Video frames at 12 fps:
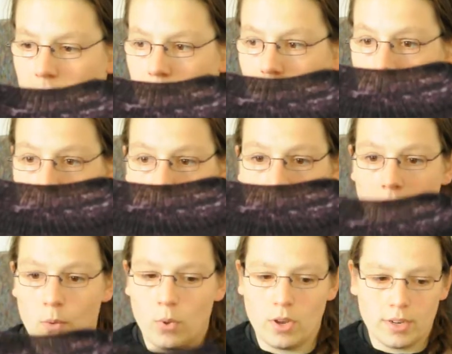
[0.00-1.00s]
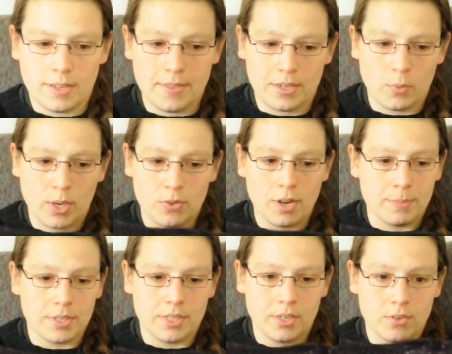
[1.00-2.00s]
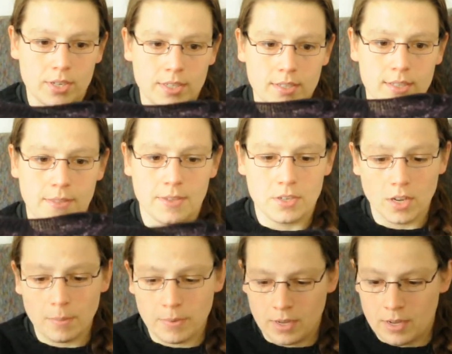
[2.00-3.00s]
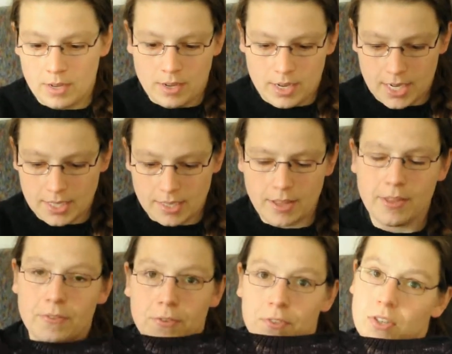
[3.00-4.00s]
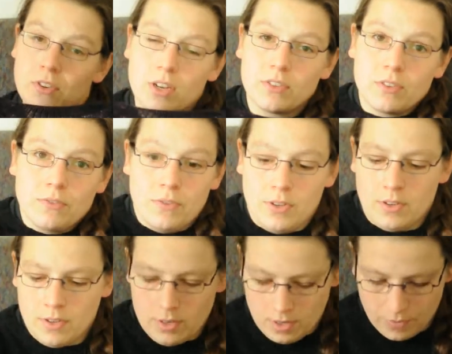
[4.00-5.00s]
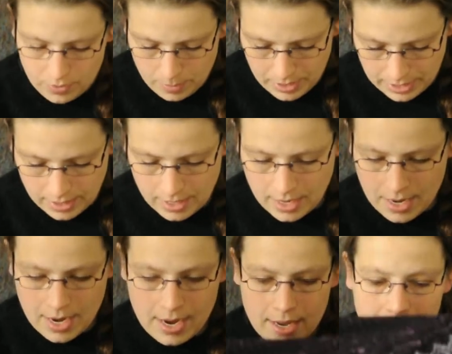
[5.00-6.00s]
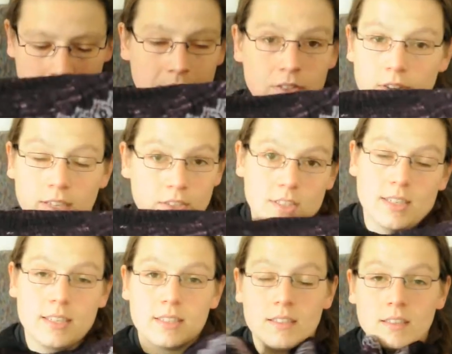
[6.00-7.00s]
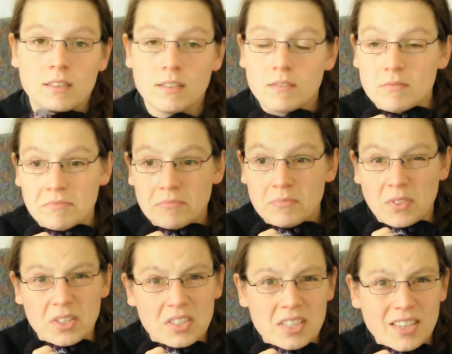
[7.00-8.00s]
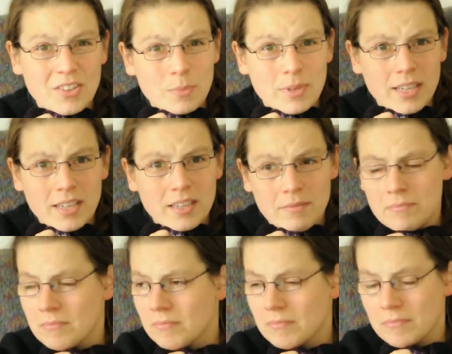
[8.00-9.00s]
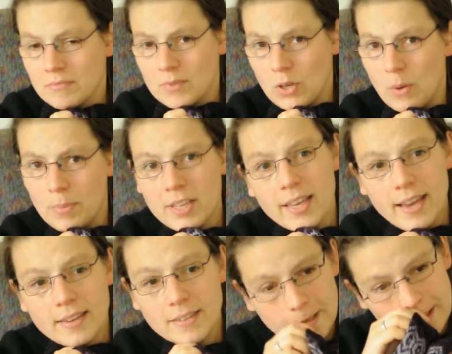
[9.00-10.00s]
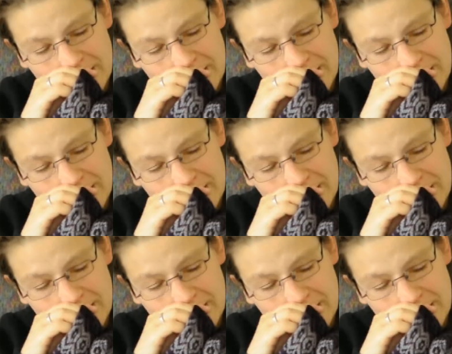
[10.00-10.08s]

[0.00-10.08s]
the color work, and then quite rapid decreases at the top, and another 15 rounds of ribbing. The construction is not terribly complicated.